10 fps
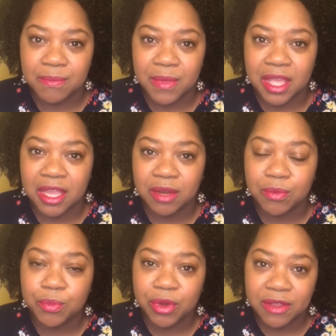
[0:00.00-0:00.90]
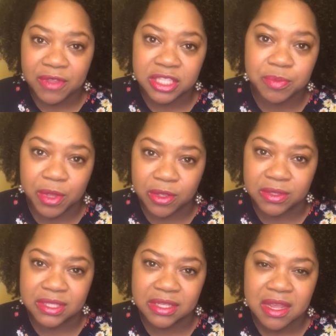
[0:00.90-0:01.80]
in previous
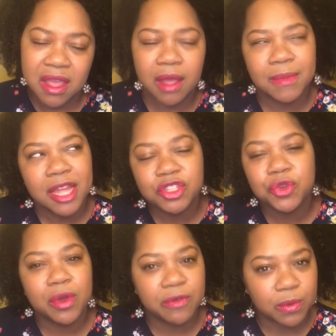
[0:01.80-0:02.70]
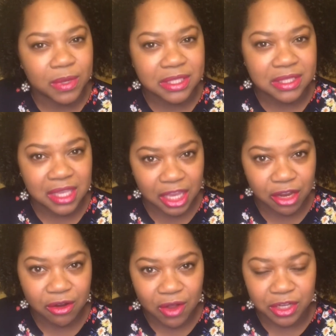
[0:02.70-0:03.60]
posts, I'm not sure if it was
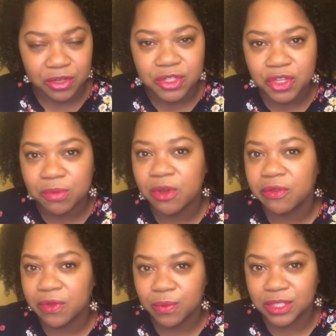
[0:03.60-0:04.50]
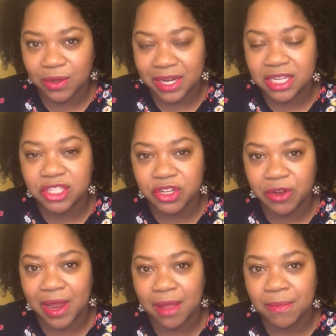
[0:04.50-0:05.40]
here on YouTube or if it was on
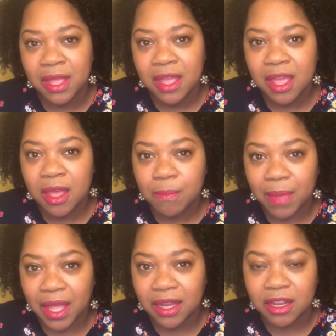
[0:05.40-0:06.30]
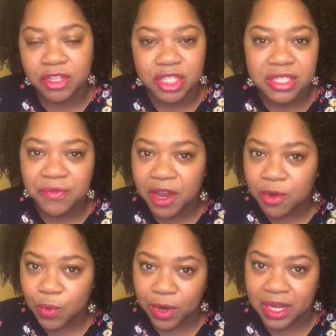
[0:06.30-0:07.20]
Instagram, but just fair
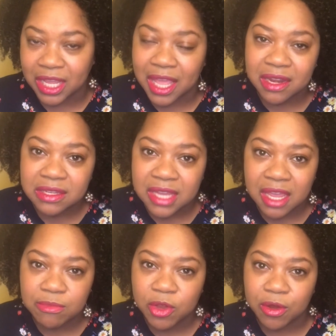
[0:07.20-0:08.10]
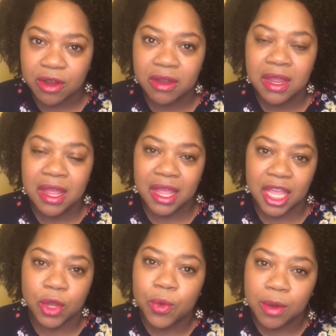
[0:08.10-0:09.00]
warning, anytime you're
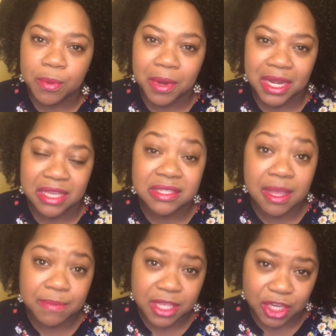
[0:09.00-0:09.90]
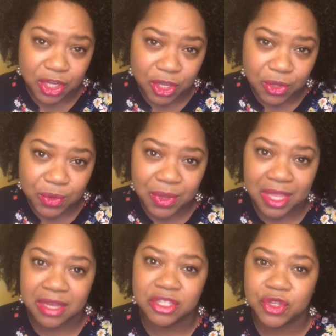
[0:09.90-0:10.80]
incorporating something new
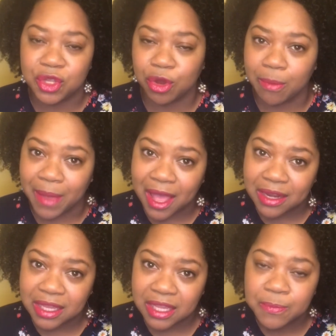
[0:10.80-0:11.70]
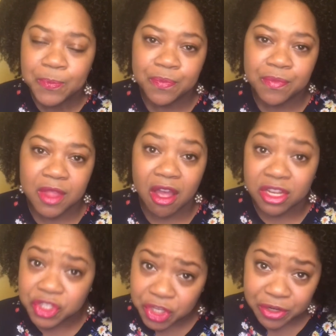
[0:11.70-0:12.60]
into your body,
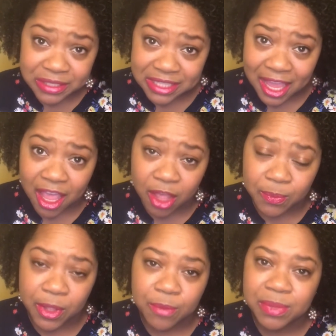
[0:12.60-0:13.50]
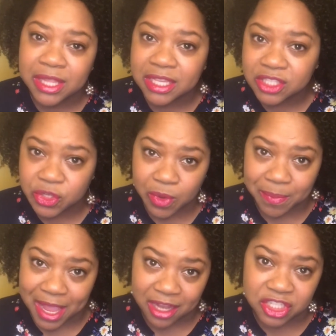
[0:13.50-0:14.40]
onto your scalp, please do a
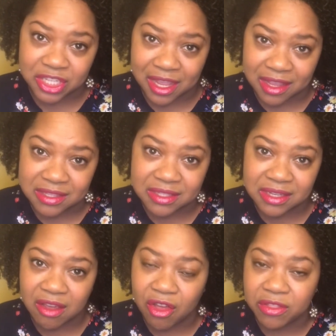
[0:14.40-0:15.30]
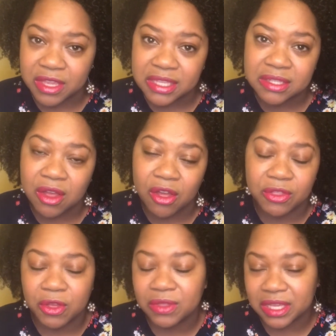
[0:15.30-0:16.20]
patch test.
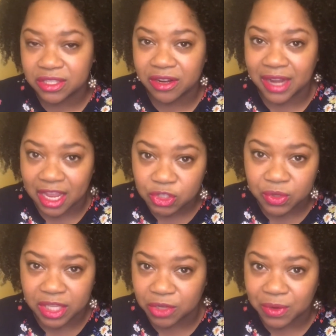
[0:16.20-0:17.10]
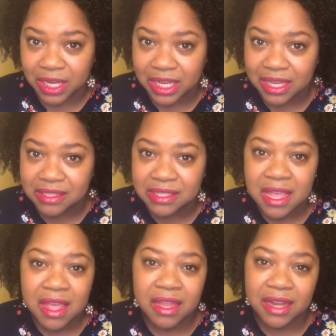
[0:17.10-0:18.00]
Although these are natural ingredients,
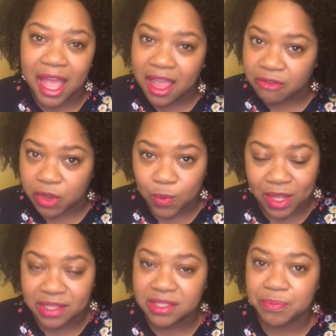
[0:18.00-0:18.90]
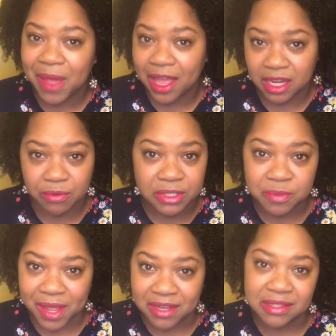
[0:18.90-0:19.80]
not everyone's body
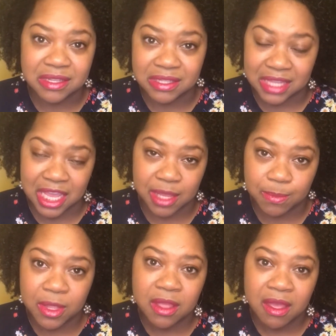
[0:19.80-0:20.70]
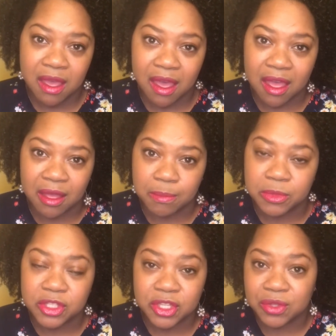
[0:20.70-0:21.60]
responds the same
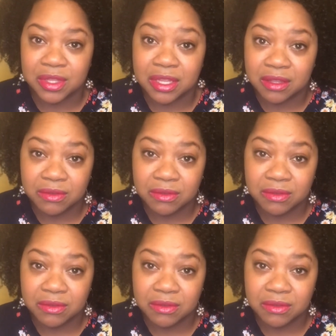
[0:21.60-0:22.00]
to the